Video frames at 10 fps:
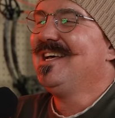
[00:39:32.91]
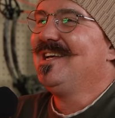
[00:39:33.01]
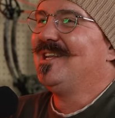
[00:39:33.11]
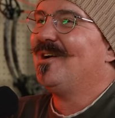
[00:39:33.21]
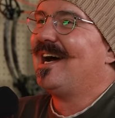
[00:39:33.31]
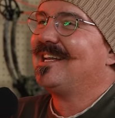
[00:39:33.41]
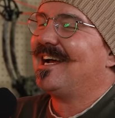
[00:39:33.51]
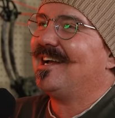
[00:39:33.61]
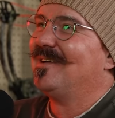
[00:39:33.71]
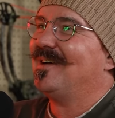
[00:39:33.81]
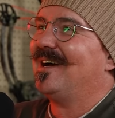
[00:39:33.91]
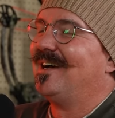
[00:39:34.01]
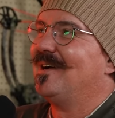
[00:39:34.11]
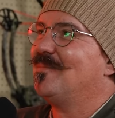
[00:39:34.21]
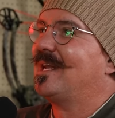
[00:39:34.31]
no, I, yeah,
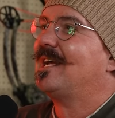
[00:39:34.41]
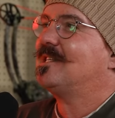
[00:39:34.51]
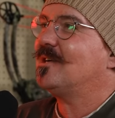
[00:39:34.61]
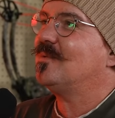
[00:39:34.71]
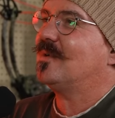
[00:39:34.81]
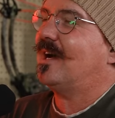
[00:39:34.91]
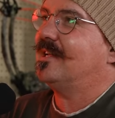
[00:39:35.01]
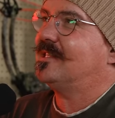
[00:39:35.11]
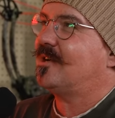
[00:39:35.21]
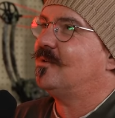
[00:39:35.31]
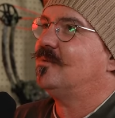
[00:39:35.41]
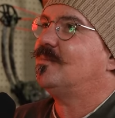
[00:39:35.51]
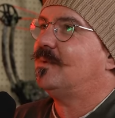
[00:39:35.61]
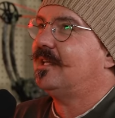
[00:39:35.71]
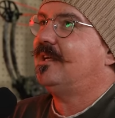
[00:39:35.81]
I uh, but I don't I don't
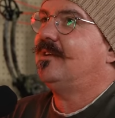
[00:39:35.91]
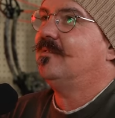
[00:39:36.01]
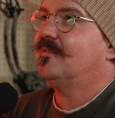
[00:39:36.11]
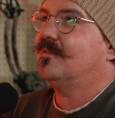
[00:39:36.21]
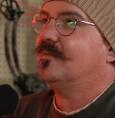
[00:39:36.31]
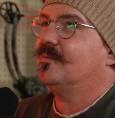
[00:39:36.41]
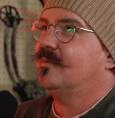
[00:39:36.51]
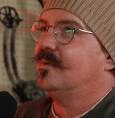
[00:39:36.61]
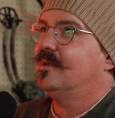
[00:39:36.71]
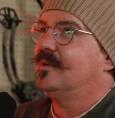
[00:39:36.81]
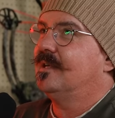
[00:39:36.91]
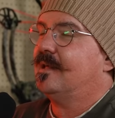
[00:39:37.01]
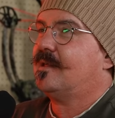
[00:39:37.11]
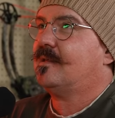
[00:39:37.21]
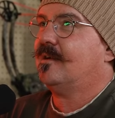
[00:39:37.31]
believe
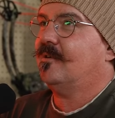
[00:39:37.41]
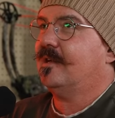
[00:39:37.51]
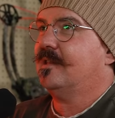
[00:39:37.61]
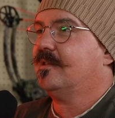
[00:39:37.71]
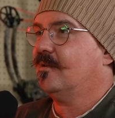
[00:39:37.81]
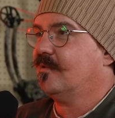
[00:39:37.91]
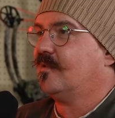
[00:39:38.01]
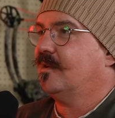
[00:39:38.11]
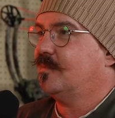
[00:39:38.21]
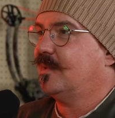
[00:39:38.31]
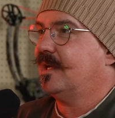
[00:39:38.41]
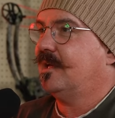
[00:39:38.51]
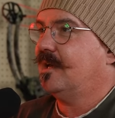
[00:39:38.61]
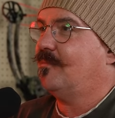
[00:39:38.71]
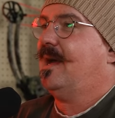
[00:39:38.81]
necessarily that there's going to
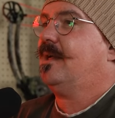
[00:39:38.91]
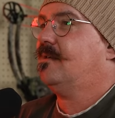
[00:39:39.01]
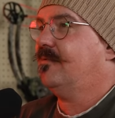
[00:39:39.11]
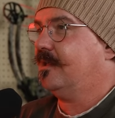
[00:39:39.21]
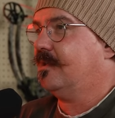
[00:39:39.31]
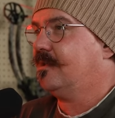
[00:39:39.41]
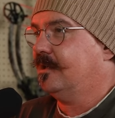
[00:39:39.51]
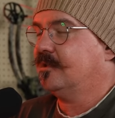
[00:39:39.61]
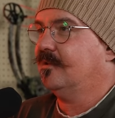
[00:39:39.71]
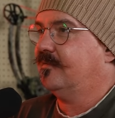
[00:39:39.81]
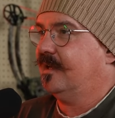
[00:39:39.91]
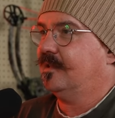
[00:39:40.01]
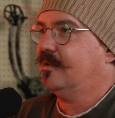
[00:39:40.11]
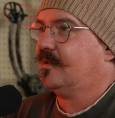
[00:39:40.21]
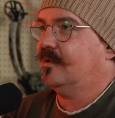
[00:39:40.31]
be a massive existential event
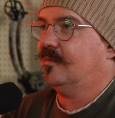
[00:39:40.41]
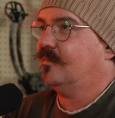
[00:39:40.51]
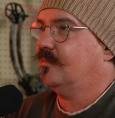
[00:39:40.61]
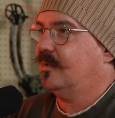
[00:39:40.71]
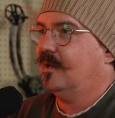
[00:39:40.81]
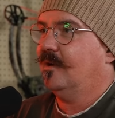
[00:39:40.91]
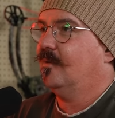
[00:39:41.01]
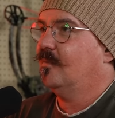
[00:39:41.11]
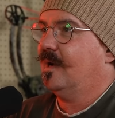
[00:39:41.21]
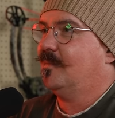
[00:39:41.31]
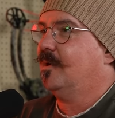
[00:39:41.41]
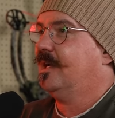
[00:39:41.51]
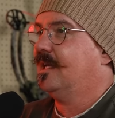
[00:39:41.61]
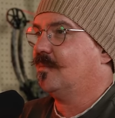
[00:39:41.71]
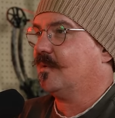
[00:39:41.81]
that's going to you know wipe out
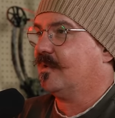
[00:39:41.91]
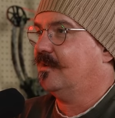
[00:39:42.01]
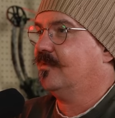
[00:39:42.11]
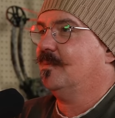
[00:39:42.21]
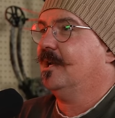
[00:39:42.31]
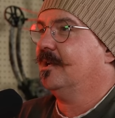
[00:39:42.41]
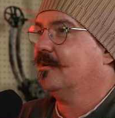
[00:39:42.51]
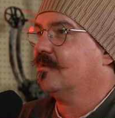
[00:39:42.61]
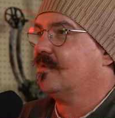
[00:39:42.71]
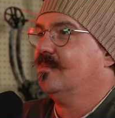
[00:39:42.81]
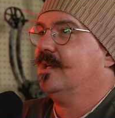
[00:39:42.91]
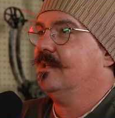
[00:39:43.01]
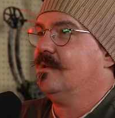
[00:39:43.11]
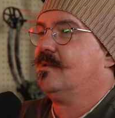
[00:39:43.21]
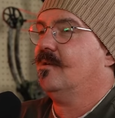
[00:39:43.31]
80% of humanity or something
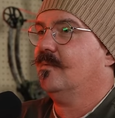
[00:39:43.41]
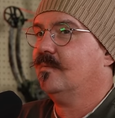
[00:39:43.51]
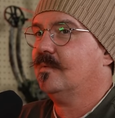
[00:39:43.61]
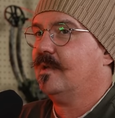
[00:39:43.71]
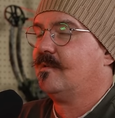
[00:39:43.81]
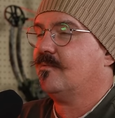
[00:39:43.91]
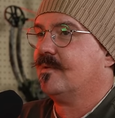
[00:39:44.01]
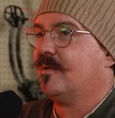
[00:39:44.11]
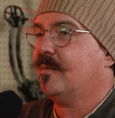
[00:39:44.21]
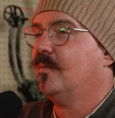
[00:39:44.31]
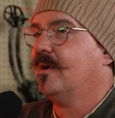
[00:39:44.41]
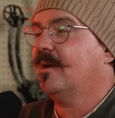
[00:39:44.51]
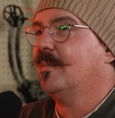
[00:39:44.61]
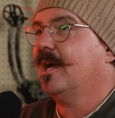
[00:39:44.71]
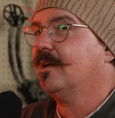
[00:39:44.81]
that's not mm-hmm. that's not really where
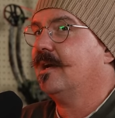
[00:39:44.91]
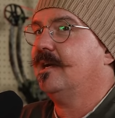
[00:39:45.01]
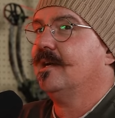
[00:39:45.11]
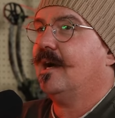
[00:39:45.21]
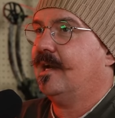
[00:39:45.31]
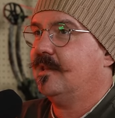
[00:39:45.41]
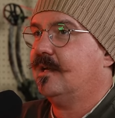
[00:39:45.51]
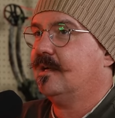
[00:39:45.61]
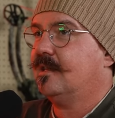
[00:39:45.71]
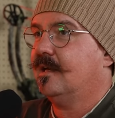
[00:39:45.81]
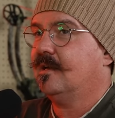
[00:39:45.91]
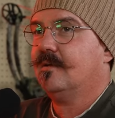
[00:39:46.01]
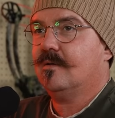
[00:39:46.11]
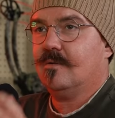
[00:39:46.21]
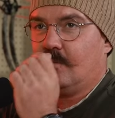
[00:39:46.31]
i'm at i i think that
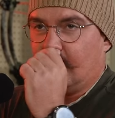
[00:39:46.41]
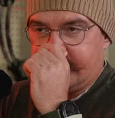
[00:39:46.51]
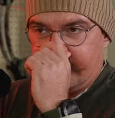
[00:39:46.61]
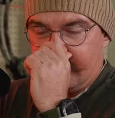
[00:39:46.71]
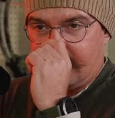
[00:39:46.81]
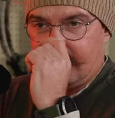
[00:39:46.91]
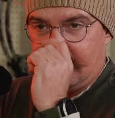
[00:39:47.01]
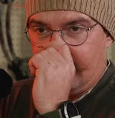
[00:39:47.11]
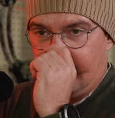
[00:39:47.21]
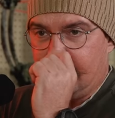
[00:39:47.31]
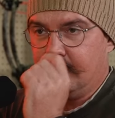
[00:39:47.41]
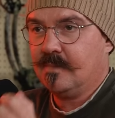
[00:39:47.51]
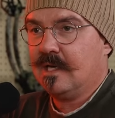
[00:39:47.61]
we're just um